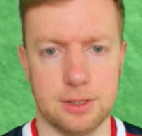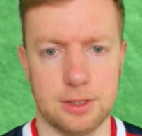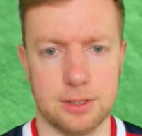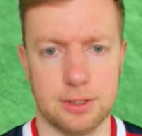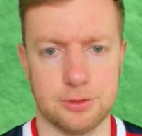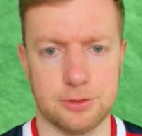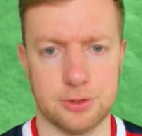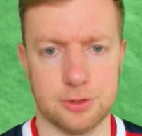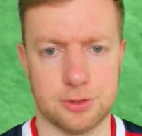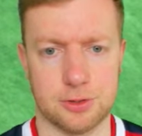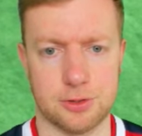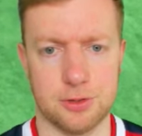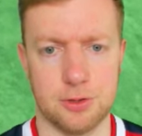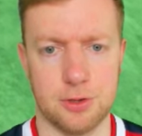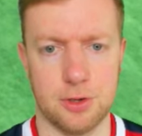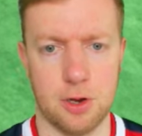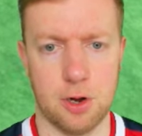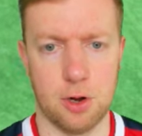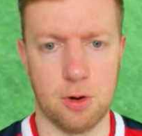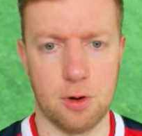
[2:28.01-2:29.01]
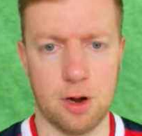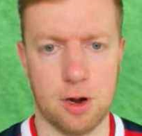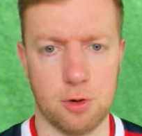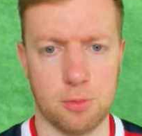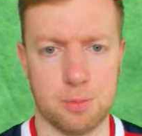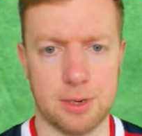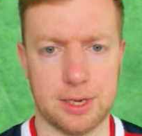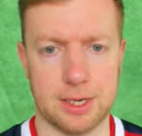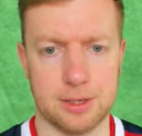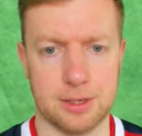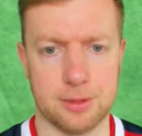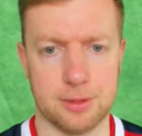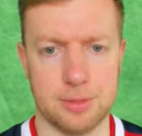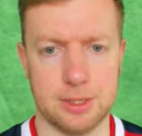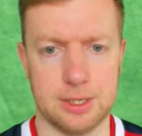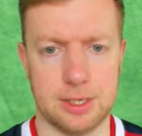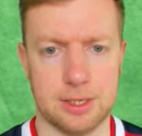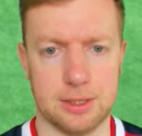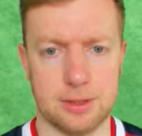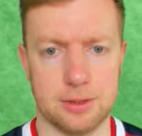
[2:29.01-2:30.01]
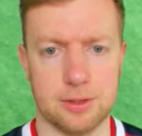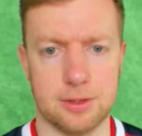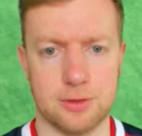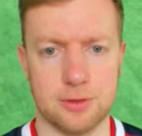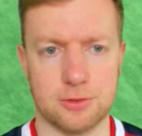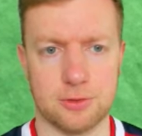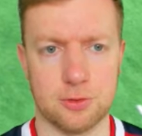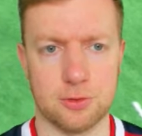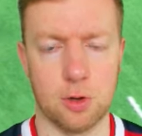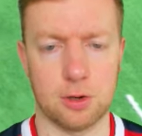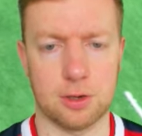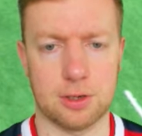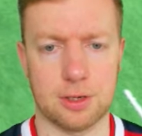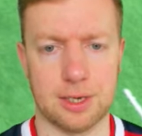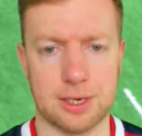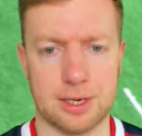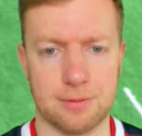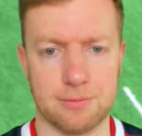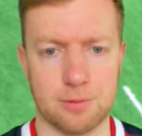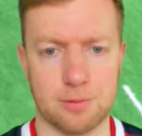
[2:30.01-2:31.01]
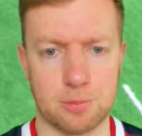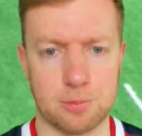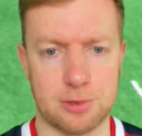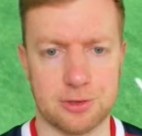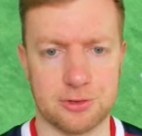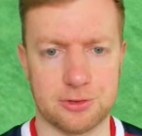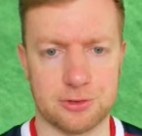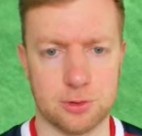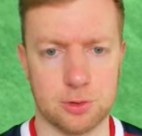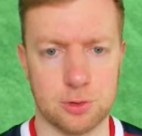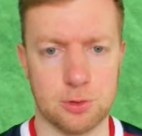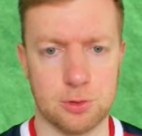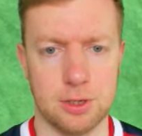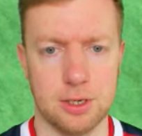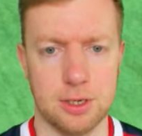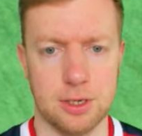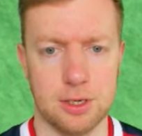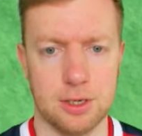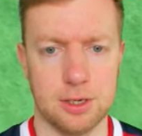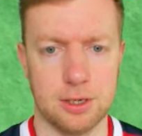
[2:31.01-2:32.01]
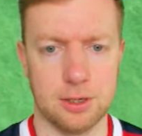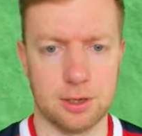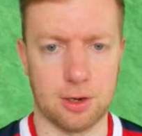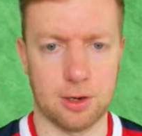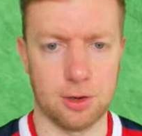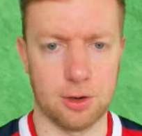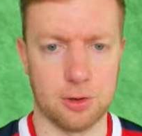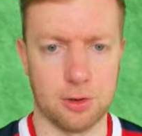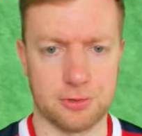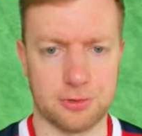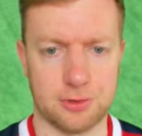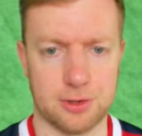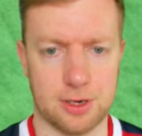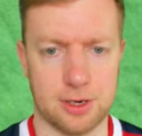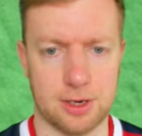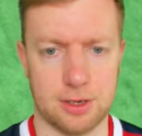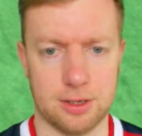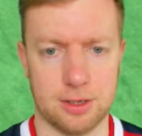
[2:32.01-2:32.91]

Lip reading: Just no hoping at the minute. It's not clicking for Bristol. Gloucester